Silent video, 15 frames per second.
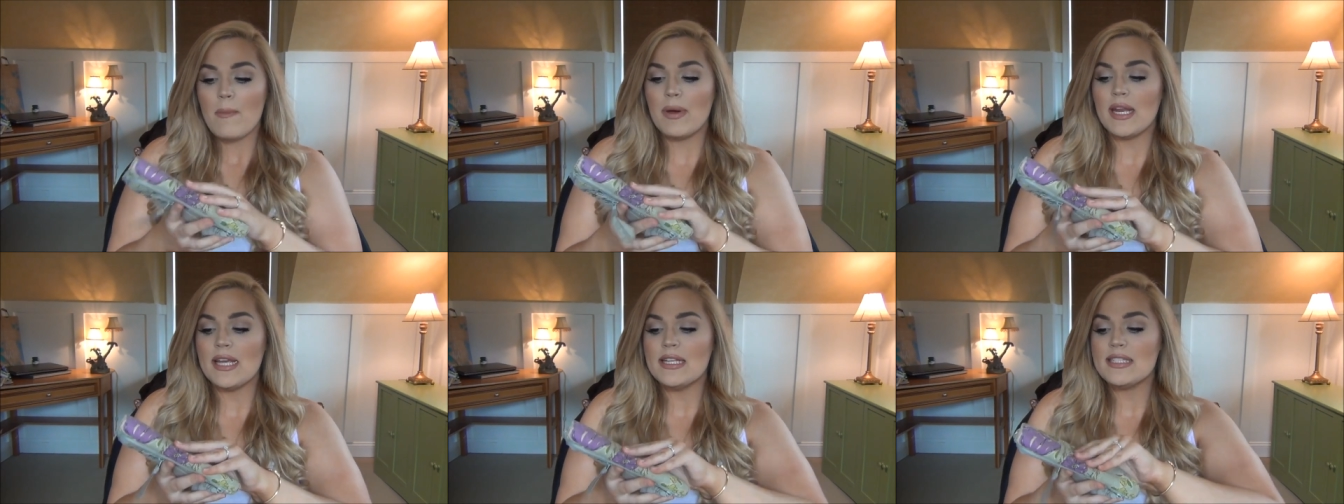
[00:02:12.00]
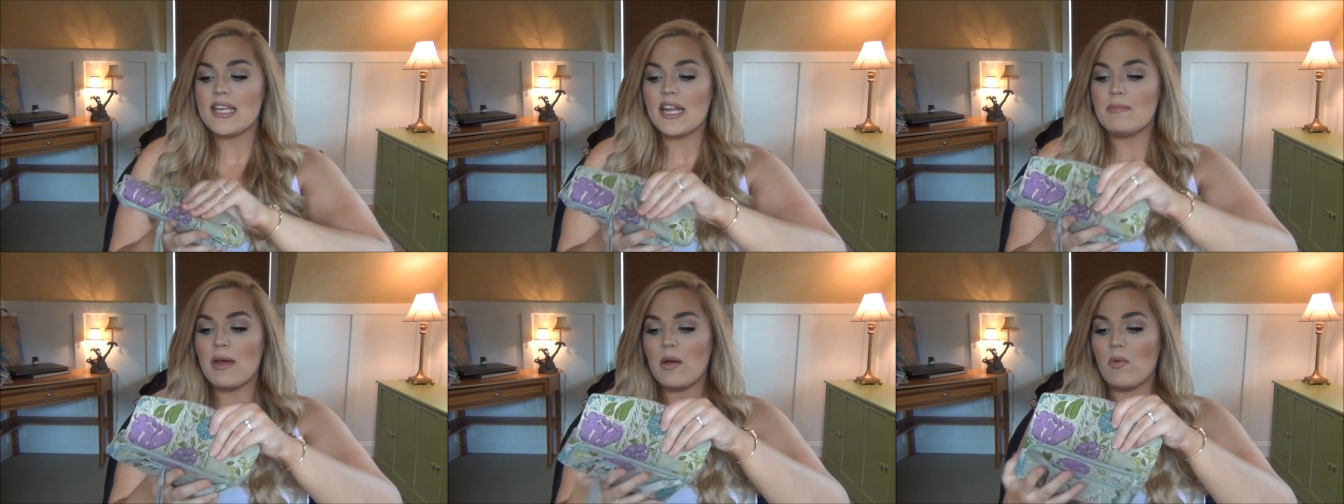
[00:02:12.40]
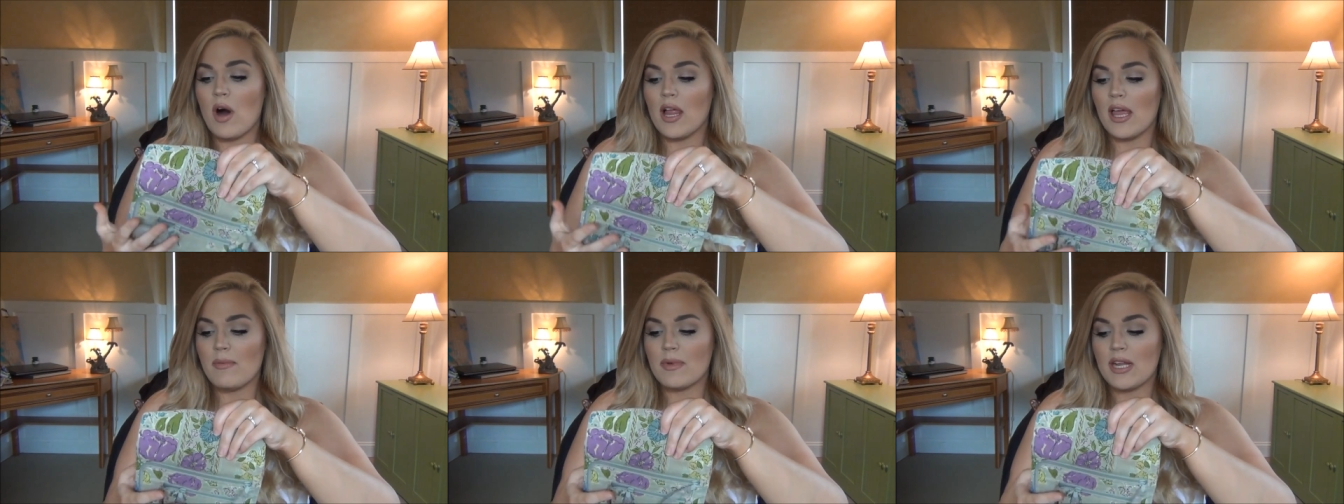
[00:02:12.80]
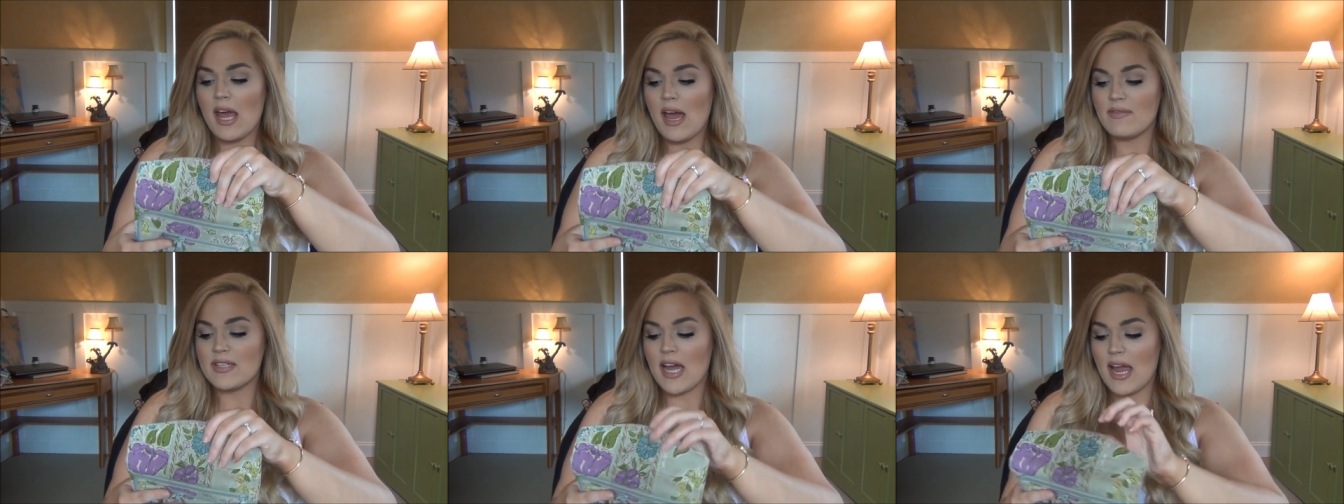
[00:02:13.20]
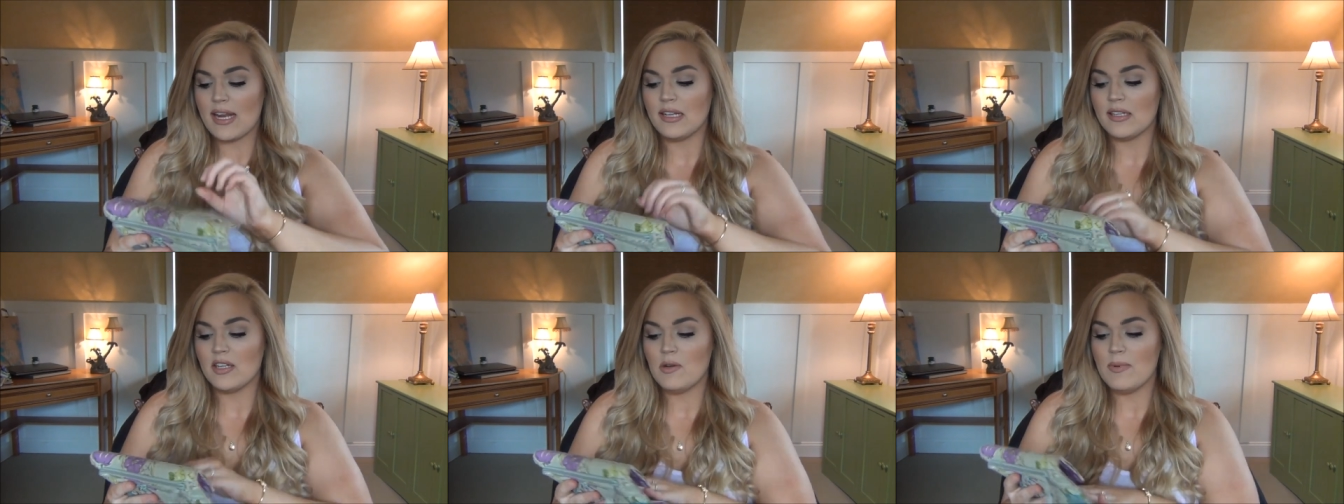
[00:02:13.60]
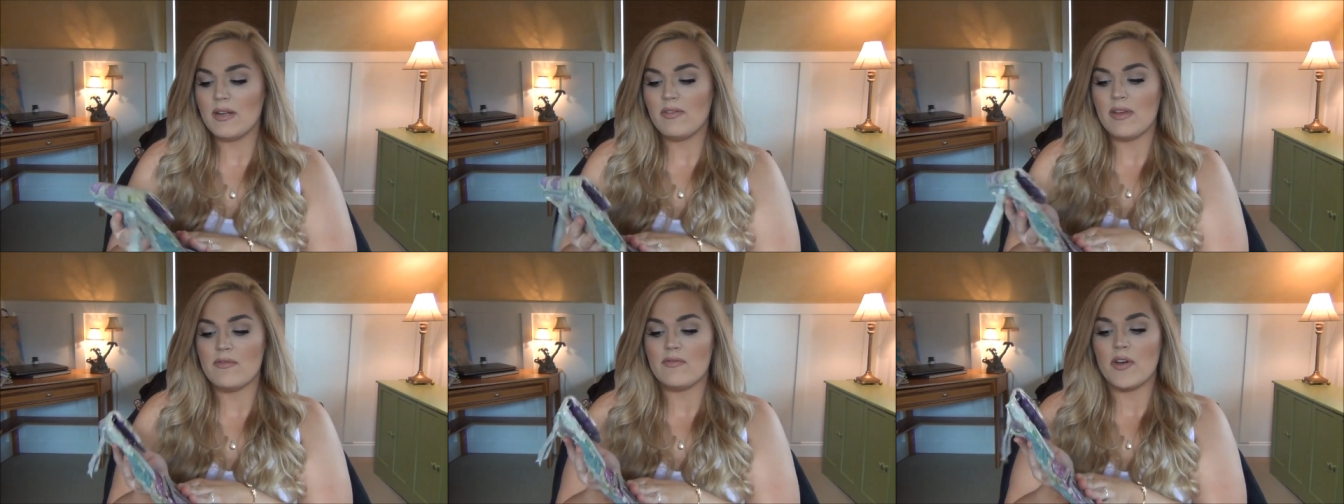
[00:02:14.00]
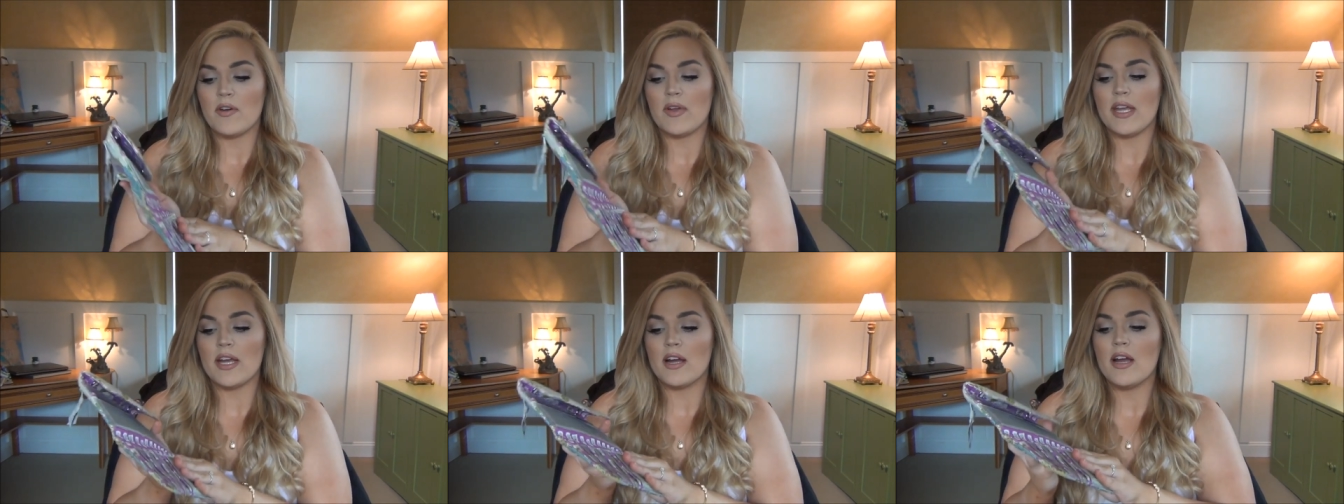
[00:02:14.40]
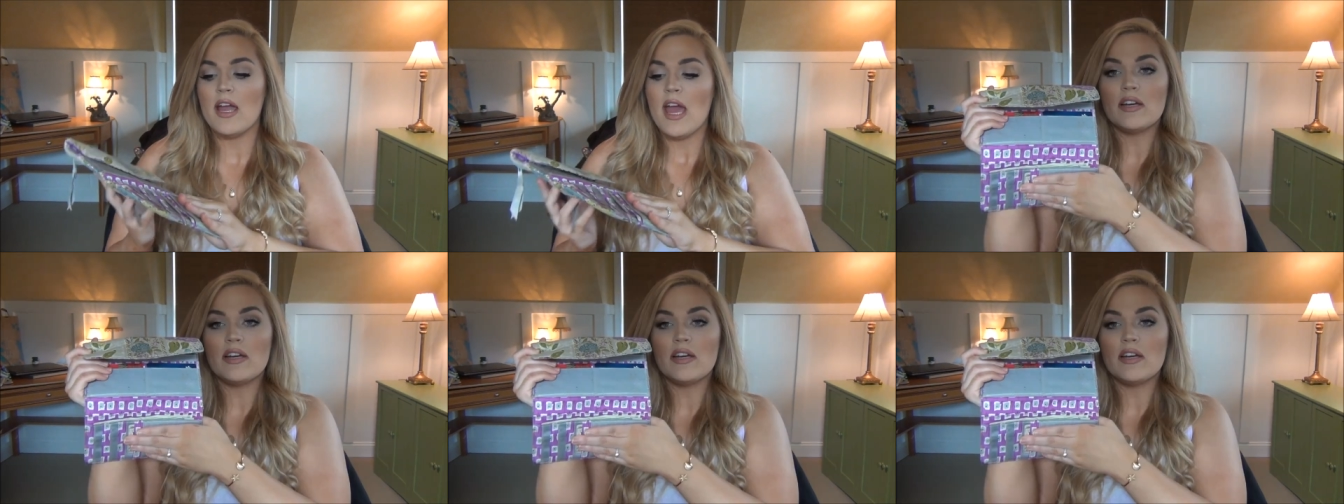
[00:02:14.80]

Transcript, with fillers: But inside my wallet, I'm gonna have to hide a little bit of info here.